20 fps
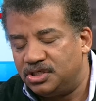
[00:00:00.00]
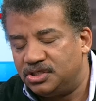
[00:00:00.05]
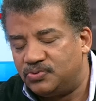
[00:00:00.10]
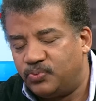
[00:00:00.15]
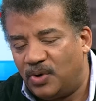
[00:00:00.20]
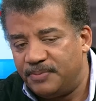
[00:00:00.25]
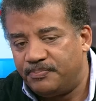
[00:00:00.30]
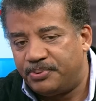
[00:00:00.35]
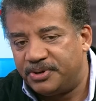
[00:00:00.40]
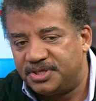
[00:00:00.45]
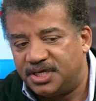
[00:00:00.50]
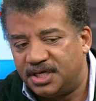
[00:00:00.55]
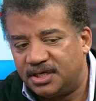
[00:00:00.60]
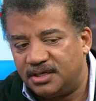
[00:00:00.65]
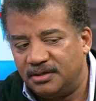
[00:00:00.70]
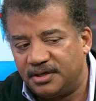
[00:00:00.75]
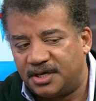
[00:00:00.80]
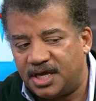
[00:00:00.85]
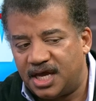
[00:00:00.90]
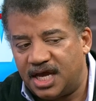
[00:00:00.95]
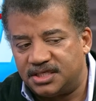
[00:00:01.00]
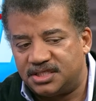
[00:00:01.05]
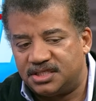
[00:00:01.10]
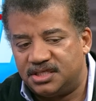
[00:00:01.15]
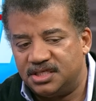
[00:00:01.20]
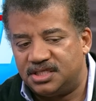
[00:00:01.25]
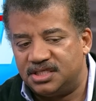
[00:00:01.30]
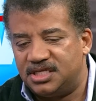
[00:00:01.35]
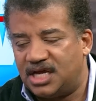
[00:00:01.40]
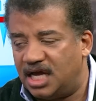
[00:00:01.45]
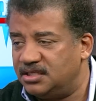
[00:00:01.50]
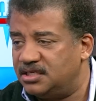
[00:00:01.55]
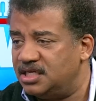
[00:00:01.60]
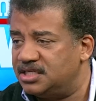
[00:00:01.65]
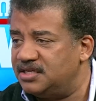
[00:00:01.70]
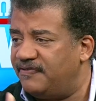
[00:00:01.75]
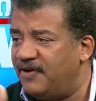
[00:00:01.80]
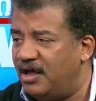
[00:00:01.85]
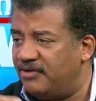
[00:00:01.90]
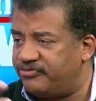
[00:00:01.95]
just one particular case, this is not,
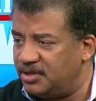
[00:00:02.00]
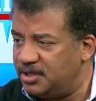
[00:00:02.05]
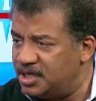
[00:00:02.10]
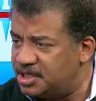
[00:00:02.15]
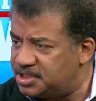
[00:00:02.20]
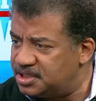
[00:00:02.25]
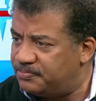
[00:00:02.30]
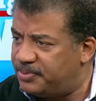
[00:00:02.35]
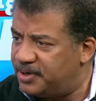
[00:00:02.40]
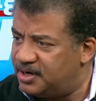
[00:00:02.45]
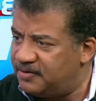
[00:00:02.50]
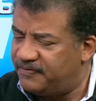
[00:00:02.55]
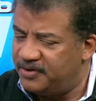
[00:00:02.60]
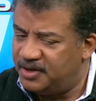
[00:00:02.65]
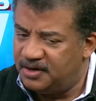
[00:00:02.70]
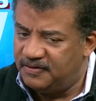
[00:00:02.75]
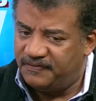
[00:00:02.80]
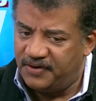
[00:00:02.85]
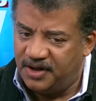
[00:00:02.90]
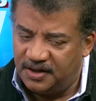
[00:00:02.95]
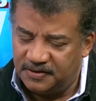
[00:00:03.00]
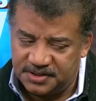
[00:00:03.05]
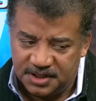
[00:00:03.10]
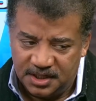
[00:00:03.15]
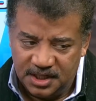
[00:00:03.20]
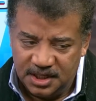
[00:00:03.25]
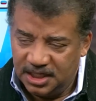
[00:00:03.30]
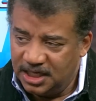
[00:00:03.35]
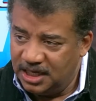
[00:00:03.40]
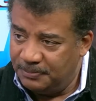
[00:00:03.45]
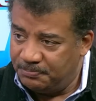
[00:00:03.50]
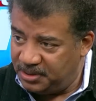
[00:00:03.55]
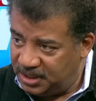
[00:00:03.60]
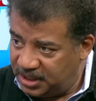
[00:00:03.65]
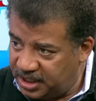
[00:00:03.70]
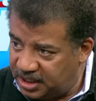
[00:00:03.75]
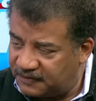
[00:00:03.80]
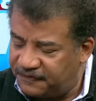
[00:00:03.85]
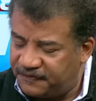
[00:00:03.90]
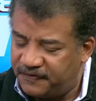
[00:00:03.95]
doesn't involve religion, but it, it involves a
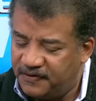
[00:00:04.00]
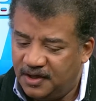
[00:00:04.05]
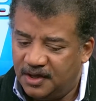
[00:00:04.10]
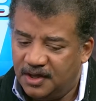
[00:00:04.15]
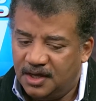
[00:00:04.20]
belief.